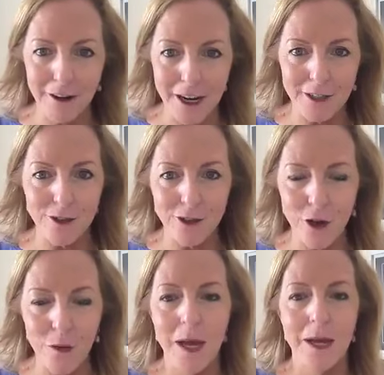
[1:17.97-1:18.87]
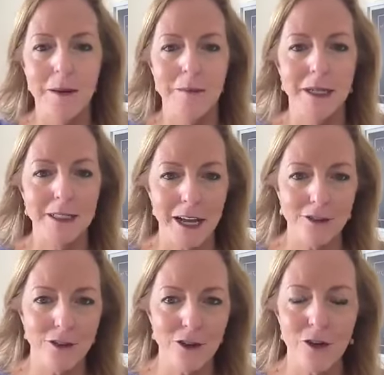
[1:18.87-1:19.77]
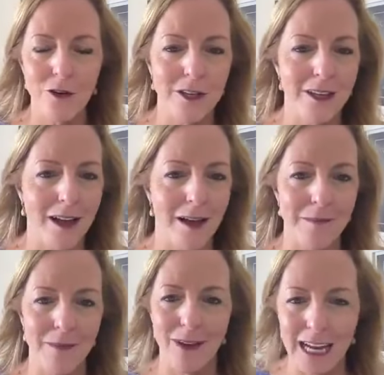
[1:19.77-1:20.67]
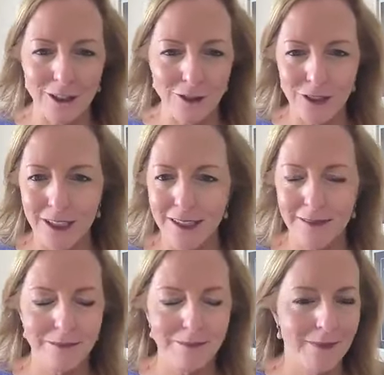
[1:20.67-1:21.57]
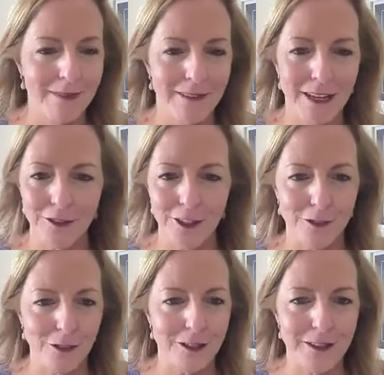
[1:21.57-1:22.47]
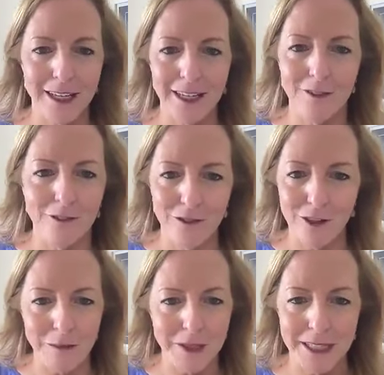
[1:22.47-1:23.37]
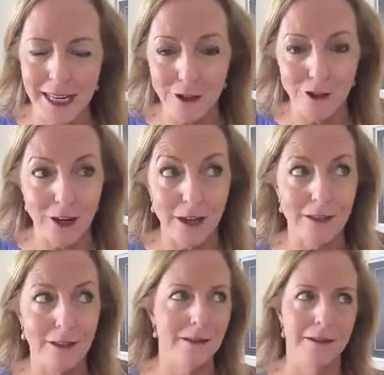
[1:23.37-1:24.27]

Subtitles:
All right. So pycnogenol, actually, Dr. goes on to say grapeseed extract.